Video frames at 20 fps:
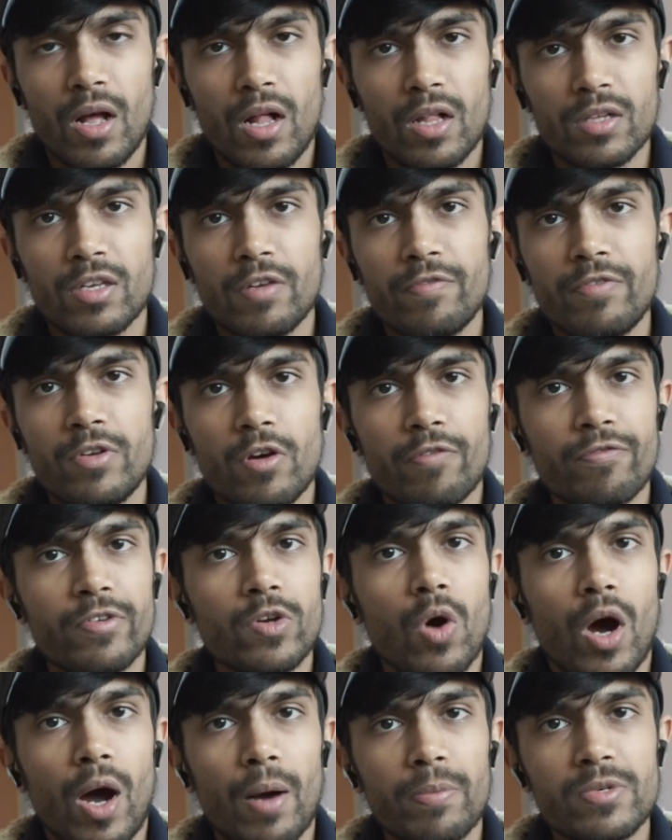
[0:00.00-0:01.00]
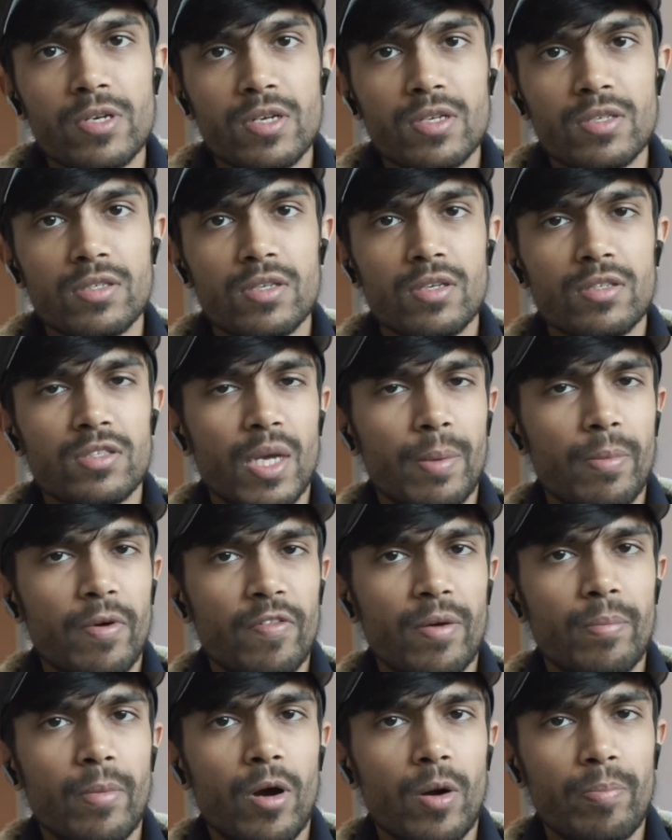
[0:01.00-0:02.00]
I'll give you a few options. Some
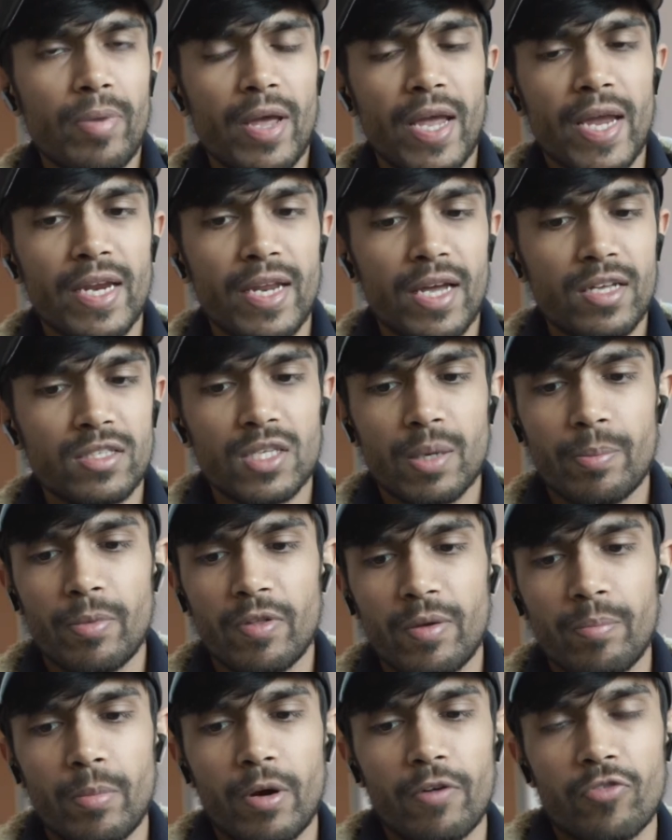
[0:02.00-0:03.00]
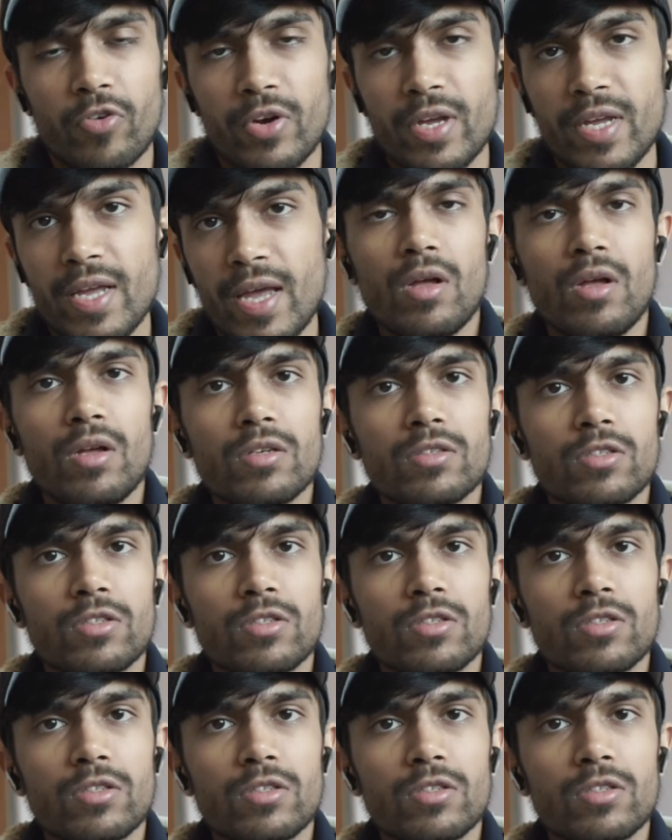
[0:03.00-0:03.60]
of them are paid and some of them are free.